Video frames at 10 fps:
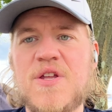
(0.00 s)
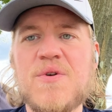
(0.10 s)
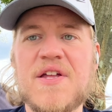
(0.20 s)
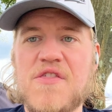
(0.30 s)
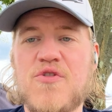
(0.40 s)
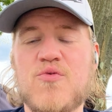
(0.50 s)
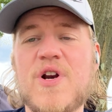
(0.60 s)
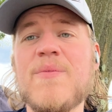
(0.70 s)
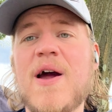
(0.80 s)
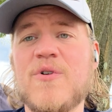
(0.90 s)
you get
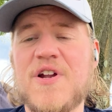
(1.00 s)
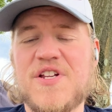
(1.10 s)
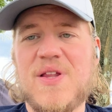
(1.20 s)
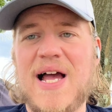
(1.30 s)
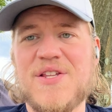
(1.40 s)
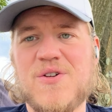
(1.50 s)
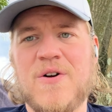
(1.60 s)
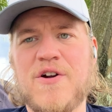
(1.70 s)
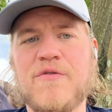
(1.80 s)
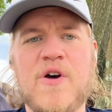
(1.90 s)
3 memory slots
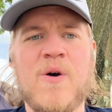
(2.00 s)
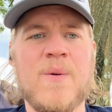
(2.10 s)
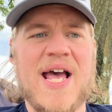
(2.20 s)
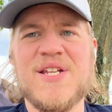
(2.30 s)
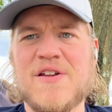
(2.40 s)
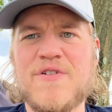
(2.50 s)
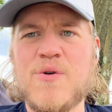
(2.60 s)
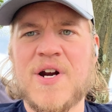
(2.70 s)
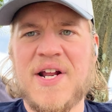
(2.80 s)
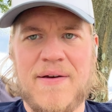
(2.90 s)
on your phone as if you
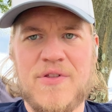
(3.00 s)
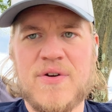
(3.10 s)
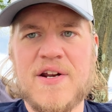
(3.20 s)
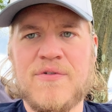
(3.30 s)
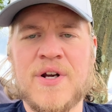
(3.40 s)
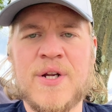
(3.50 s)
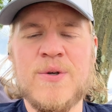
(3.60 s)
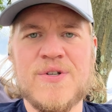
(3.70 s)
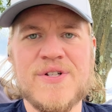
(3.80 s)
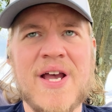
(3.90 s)
were going to have 3 different
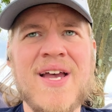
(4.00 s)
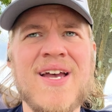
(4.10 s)
users.